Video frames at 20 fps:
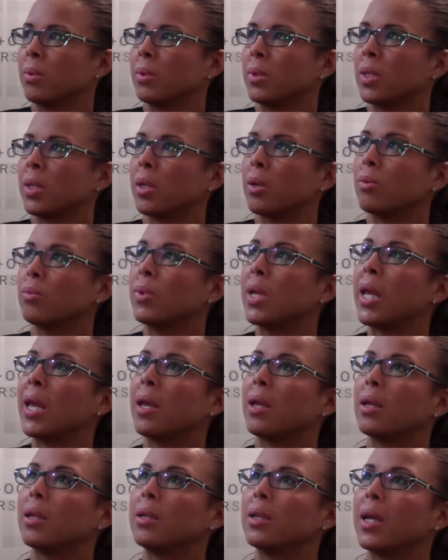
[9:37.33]
you know,
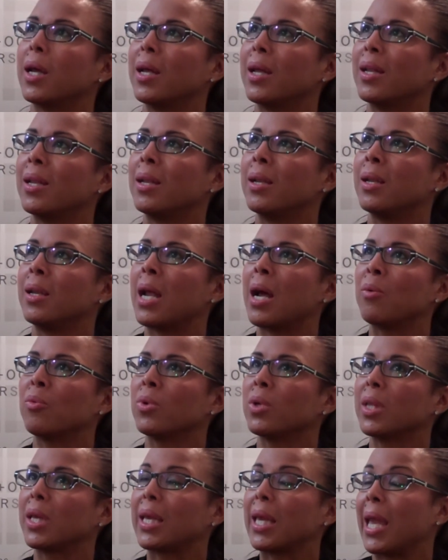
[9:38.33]
and not
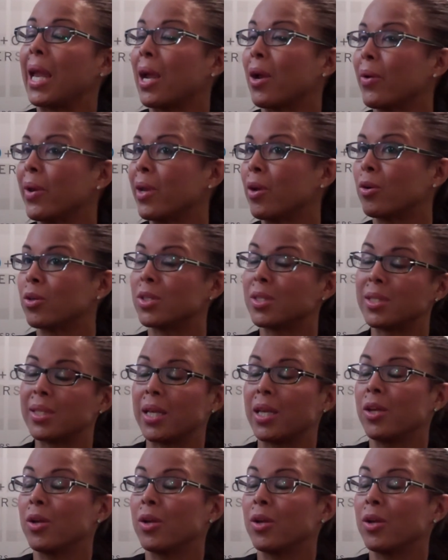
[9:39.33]
really caring or just saying,